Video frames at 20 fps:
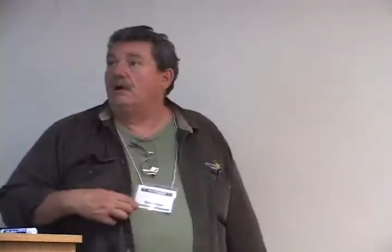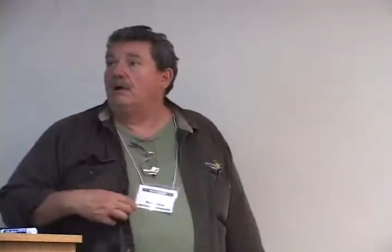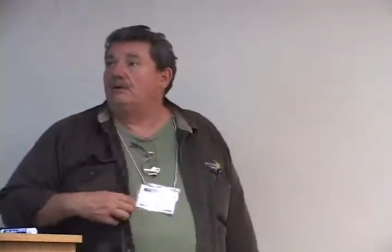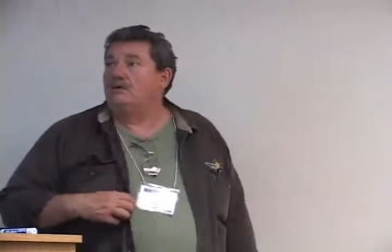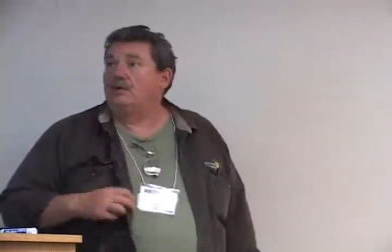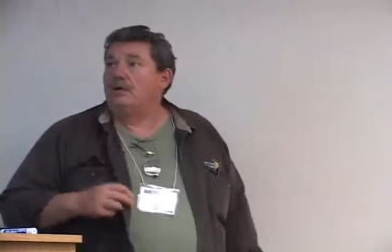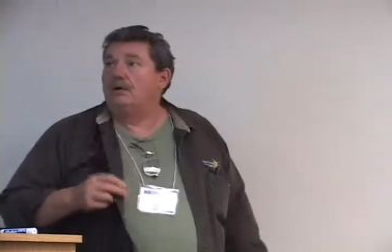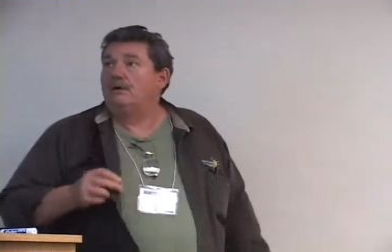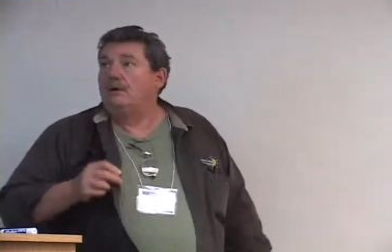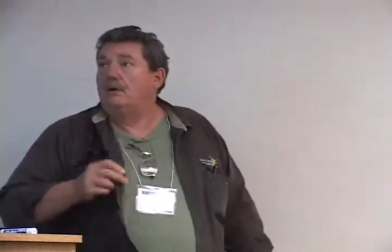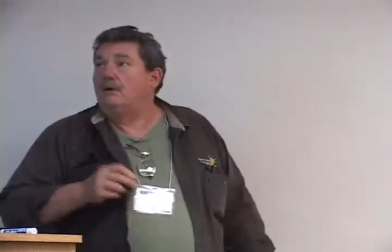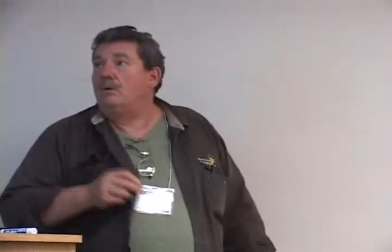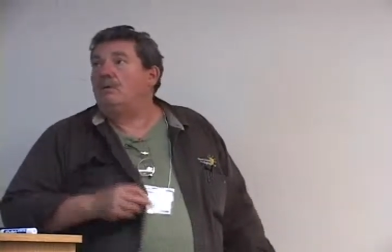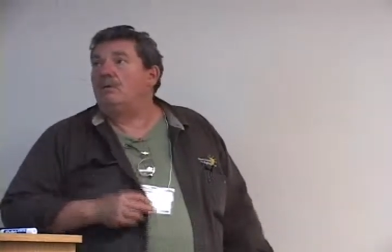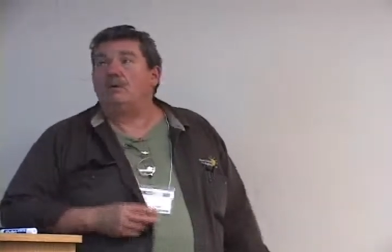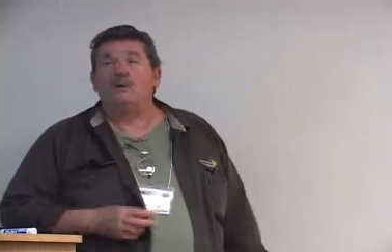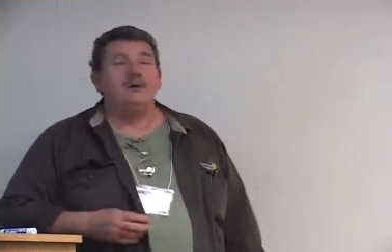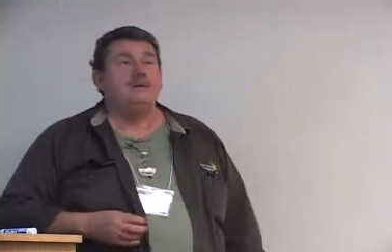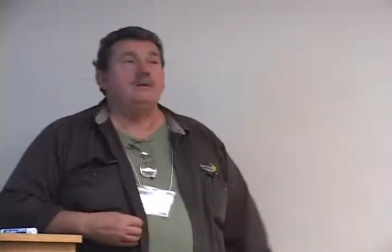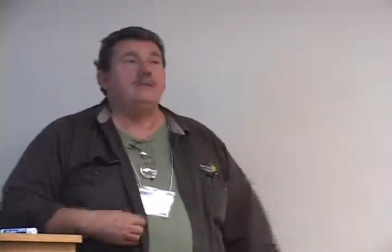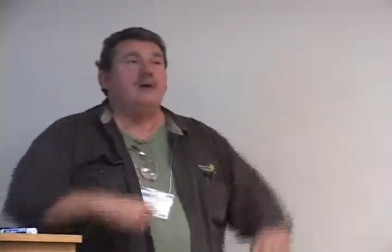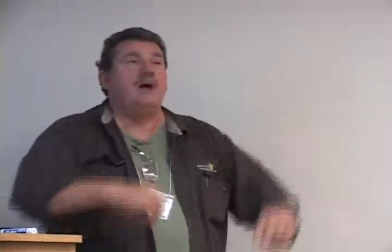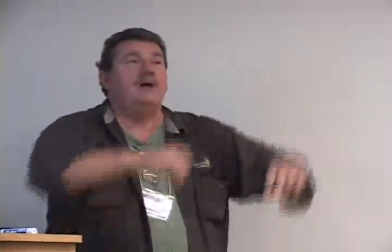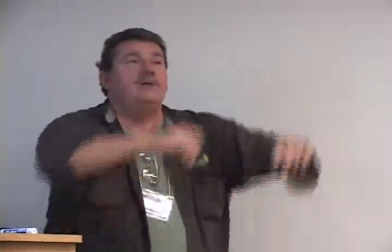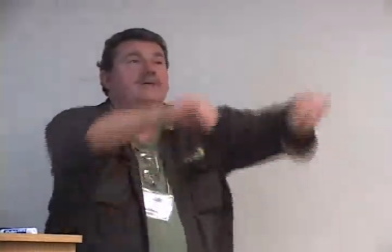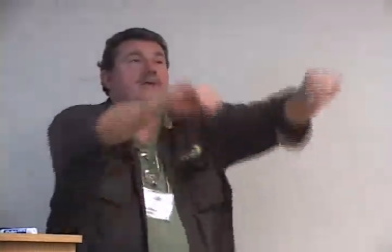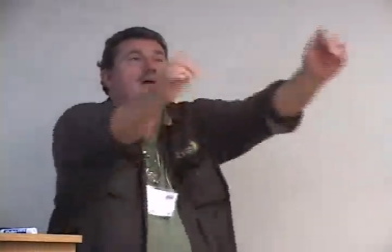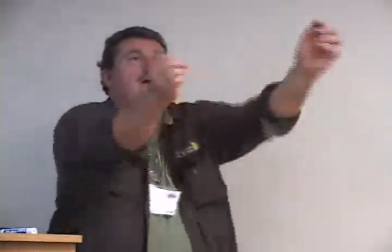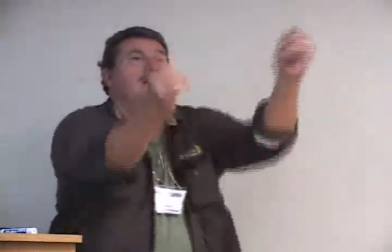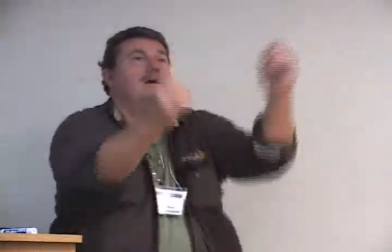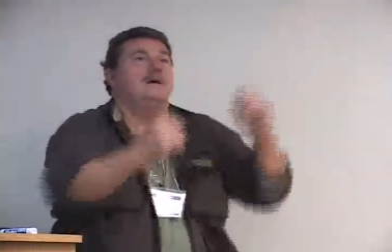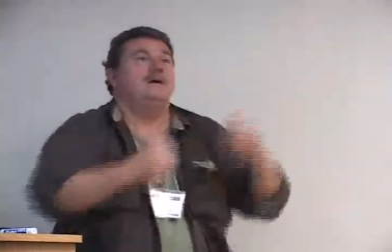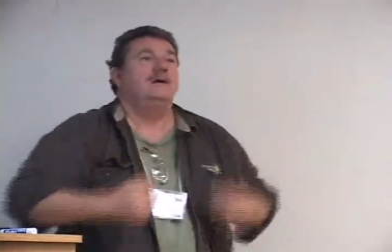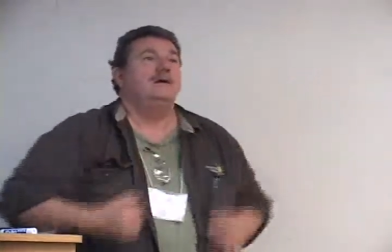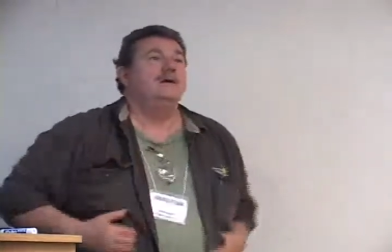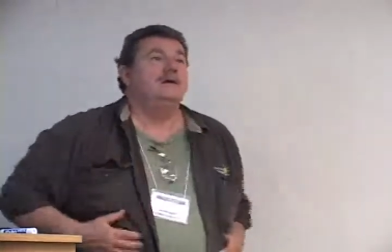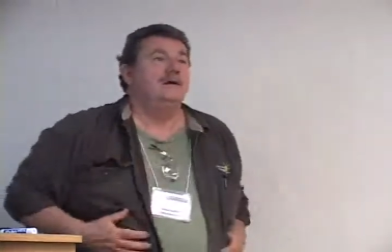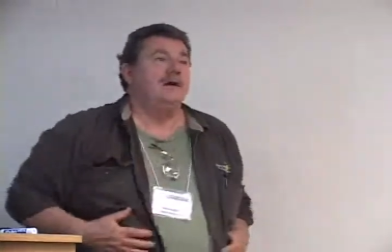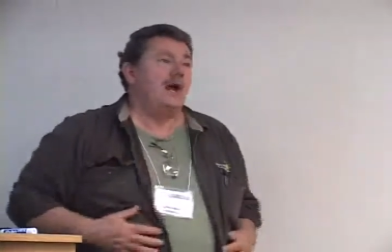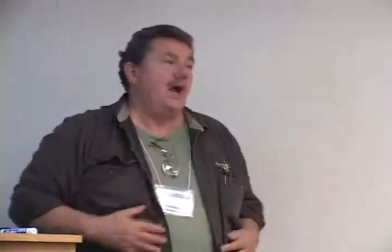aren't you a little worried about the
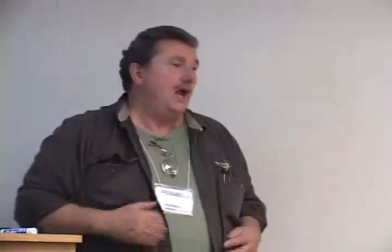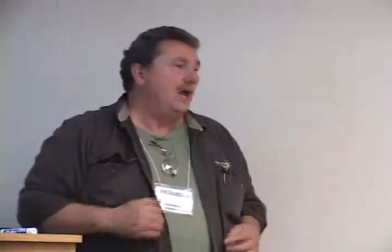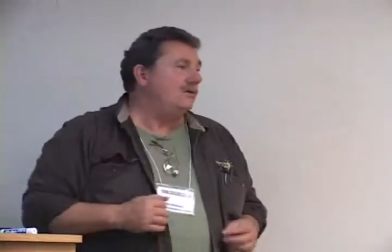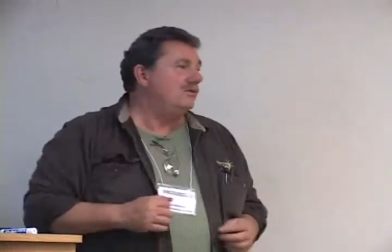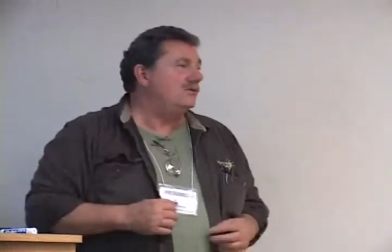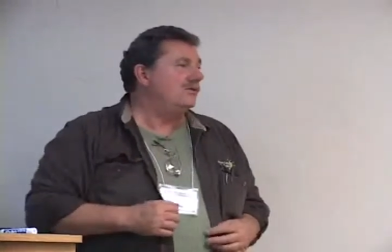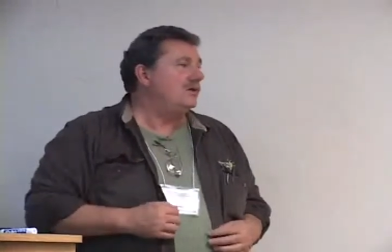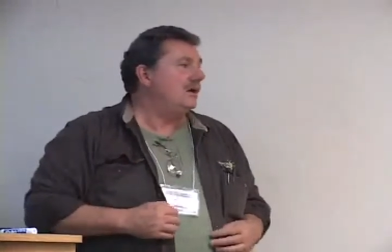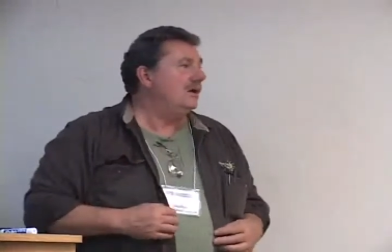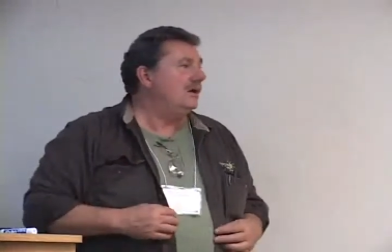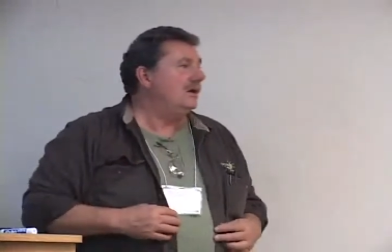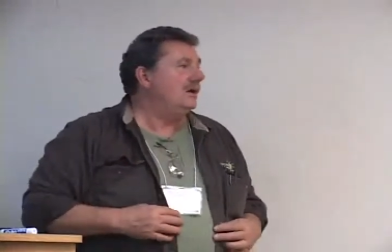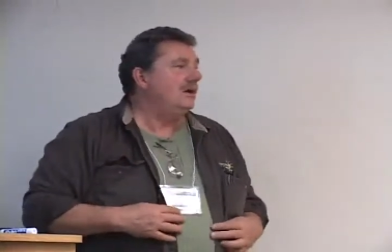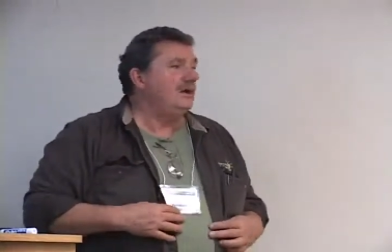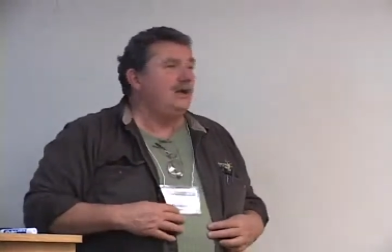hydrogen?